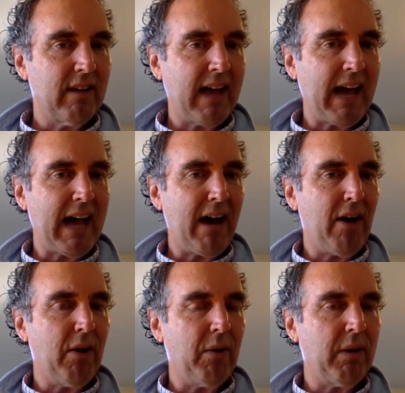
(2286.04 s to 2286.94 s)

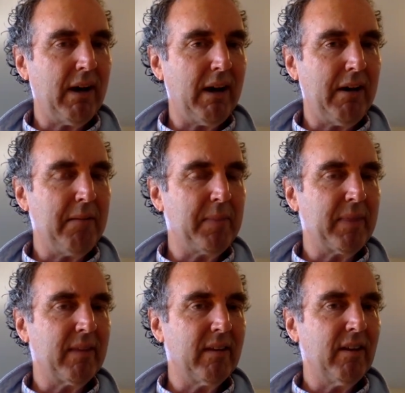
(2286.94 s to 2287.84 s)
how
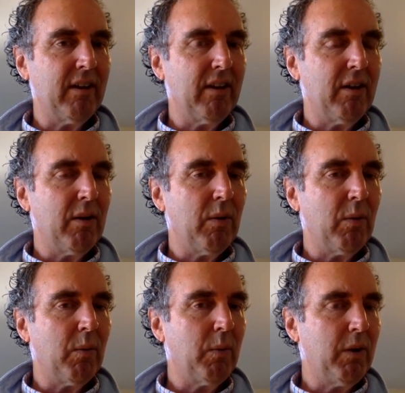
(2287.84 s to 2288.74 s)
um,
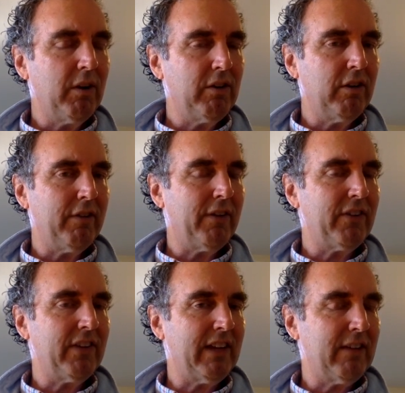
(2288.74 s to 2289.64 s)
world
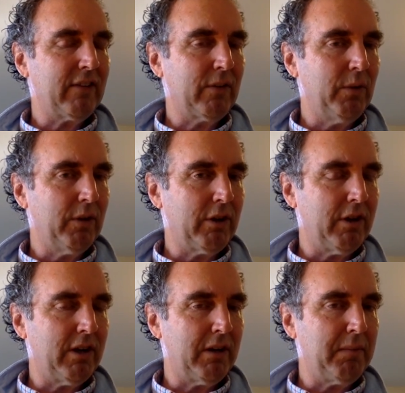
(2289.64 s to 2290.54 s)
university and school
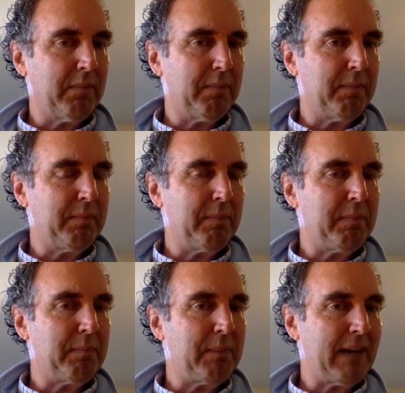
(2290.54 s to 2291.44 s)
could
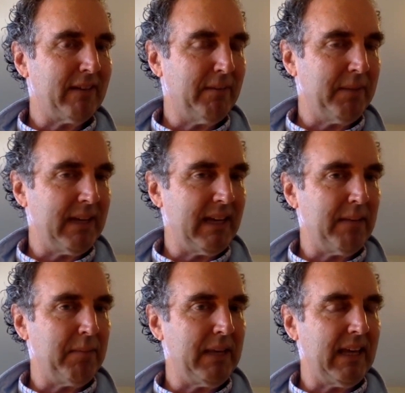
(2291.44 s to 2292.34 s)

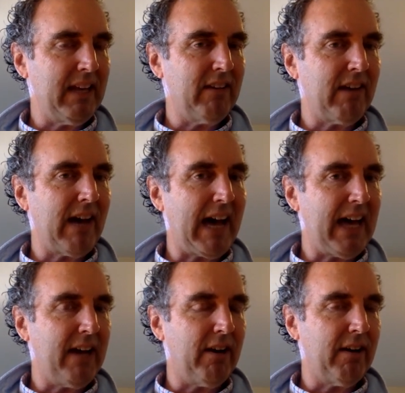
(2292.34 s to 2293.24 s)
possibly begin to
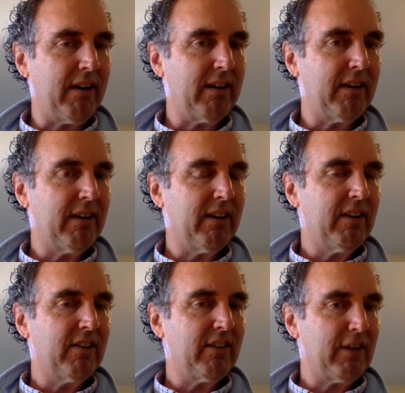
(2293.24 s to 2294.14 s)
hire
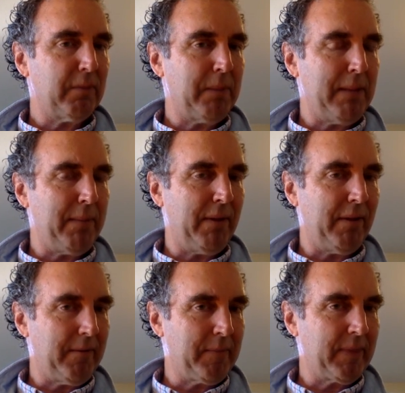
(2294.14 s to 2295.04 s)
such
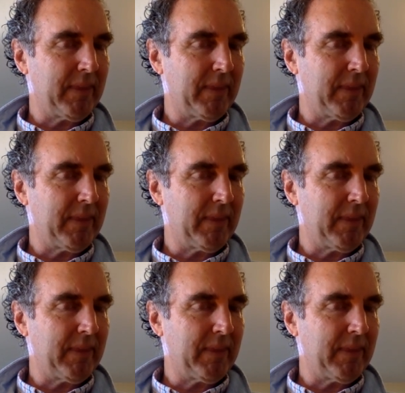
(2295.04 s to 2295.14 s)
people